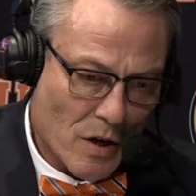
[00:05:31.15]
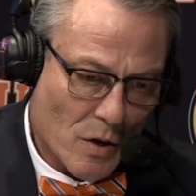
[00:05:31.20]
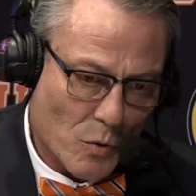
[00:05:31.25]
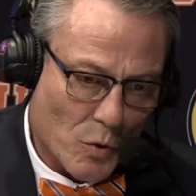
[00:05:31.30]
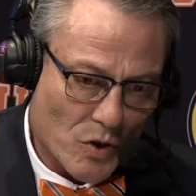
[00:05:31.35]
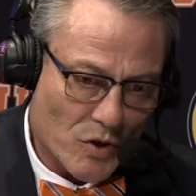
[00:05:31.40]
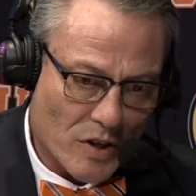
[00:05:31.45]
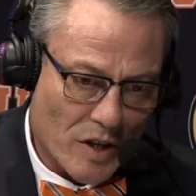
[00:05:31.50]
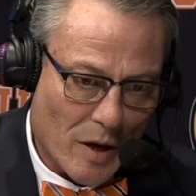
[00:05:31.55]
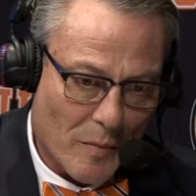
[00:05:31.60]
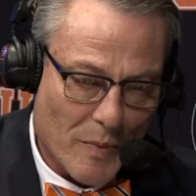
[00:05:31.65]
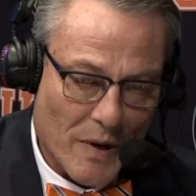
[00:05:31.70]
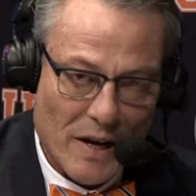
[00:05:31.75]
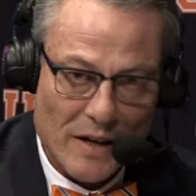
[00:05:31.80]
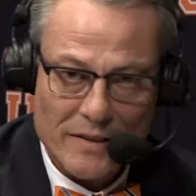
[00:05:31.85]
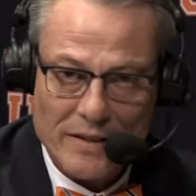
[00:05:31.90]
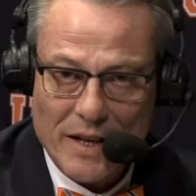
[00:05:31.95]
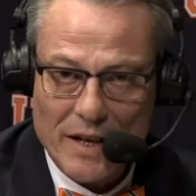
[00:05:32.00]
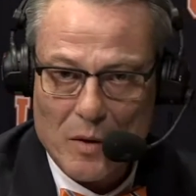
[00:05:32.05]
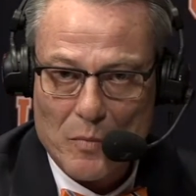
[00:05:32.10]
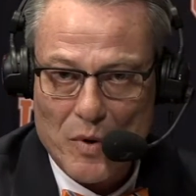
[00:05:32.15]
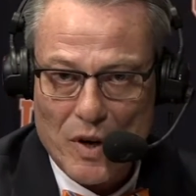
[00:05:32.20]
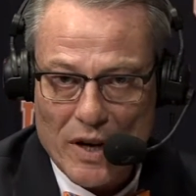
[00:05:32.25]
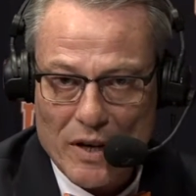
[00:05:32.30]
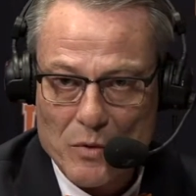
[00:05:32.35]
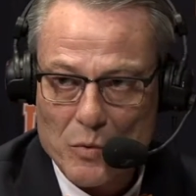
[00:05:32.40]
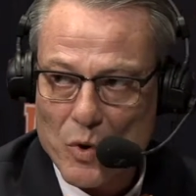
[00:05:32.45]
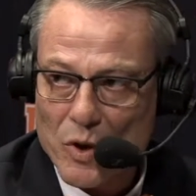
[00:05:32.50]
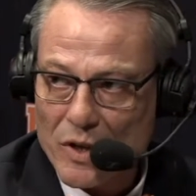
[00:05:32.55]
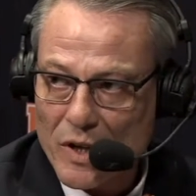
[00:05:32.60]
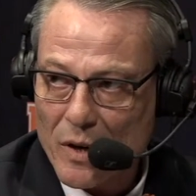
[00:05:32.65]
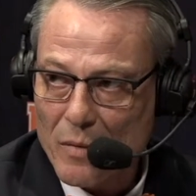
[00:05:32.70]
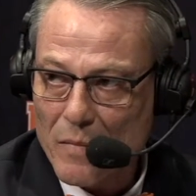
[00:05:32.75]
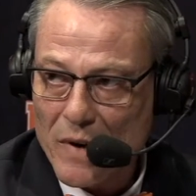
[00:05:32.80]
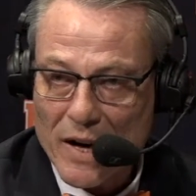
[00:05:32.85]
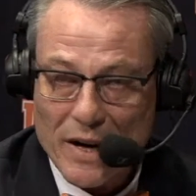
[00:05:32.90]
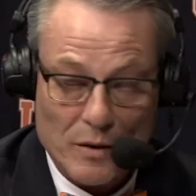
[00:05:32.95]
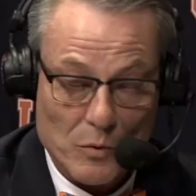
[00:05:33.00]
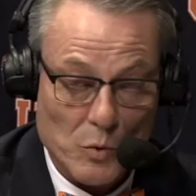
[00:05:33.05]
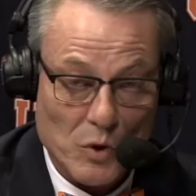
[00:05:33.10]
We'll step out, take a break. We'll come
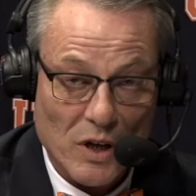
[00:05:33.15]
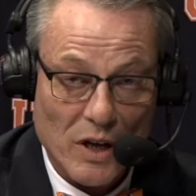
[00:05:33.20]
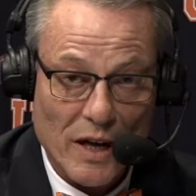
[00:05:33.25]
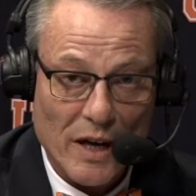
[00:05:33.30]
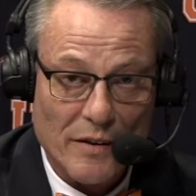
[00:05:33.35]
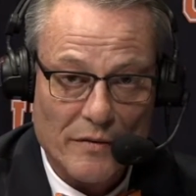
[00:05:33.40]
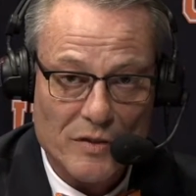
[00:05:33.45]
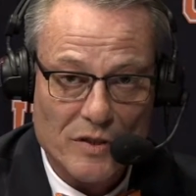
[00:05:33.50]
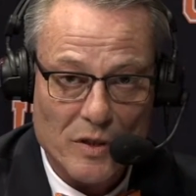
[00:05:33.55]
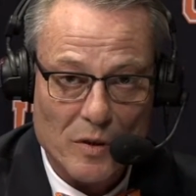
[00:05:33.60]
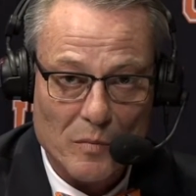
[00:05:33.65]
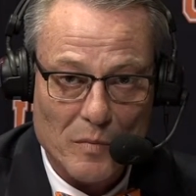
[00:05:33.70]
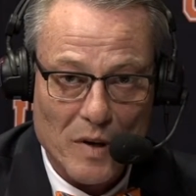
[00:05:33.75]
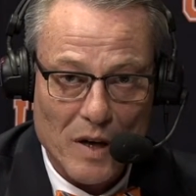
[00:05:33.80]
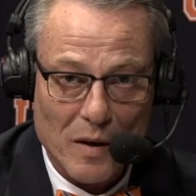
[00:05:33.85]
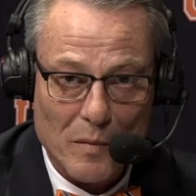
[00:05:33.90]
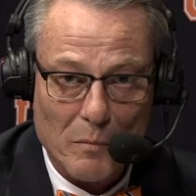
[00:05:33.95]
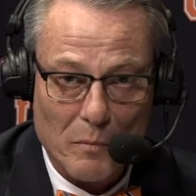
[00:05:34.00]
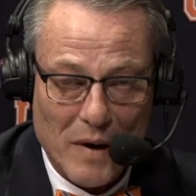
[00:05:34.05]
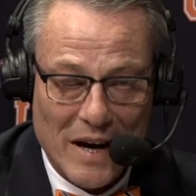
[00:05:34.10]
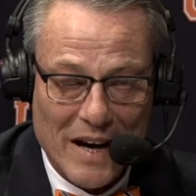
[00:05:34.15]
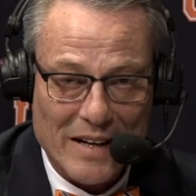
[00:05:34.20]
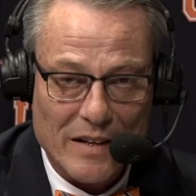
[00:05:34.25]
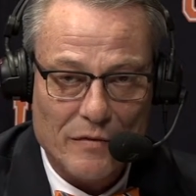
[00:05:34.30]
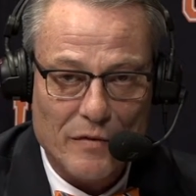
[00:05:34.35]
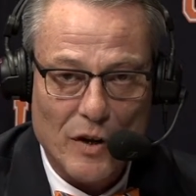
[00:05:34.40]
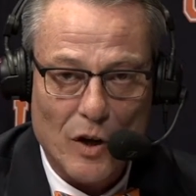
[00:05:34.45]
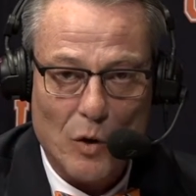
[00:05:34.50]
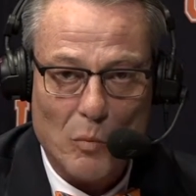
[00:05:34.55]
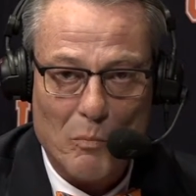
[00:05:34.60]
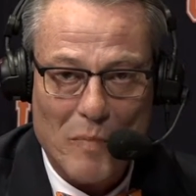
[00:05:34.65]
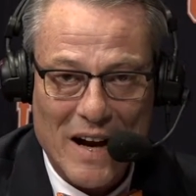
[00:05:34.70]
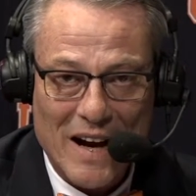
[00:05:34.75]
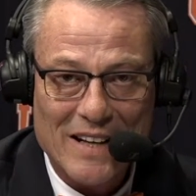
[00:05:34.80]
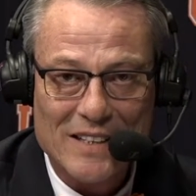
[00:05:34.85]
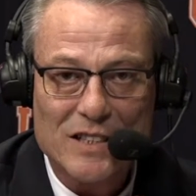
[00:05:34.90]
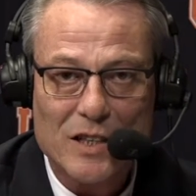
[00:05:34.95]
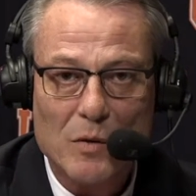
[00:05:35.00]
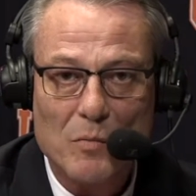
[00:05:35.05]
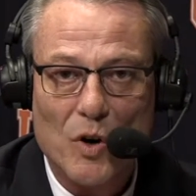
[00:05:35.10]
back. We'll have some uh, Pikeville
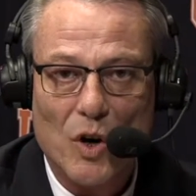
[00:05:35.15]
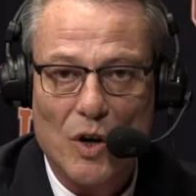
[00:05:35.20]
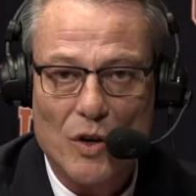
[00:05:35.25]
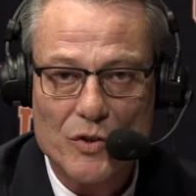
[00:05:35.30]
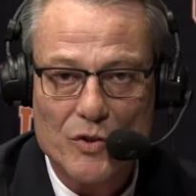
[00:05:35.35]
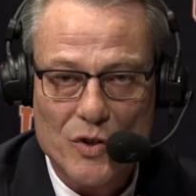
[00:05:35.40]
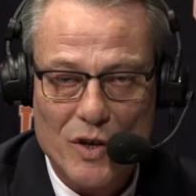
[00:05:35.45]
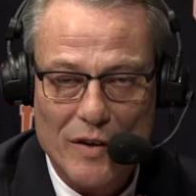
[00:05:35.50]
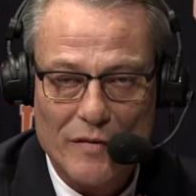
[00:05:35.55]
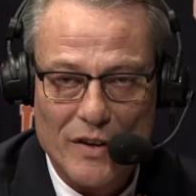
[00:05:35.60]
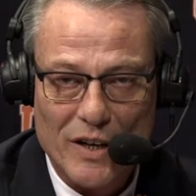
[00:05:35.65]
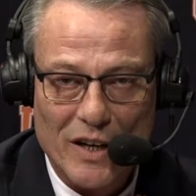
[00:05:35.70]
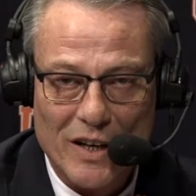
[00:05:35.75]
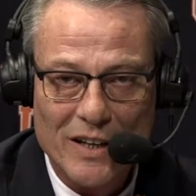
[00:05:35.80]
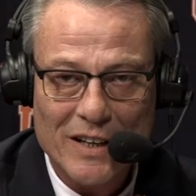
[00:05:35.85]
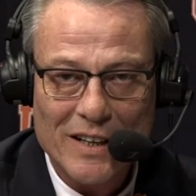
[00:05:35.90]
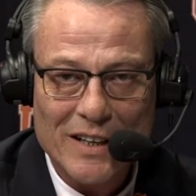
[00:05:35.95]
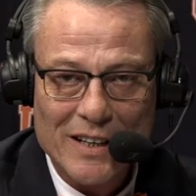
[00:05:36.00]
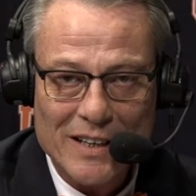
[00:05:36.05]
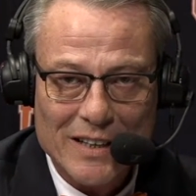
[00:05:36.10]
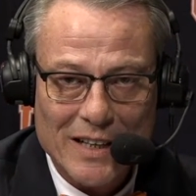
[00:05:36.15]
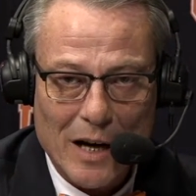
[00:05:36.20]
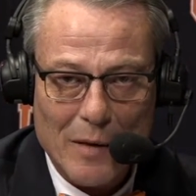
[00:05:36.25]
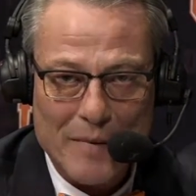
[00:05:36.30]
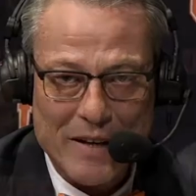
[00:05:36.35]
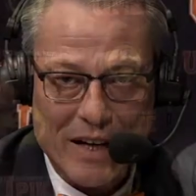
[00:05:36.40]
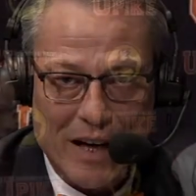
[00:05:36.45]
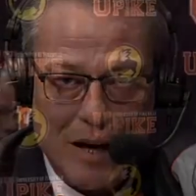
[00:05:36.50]
basketball trivia coming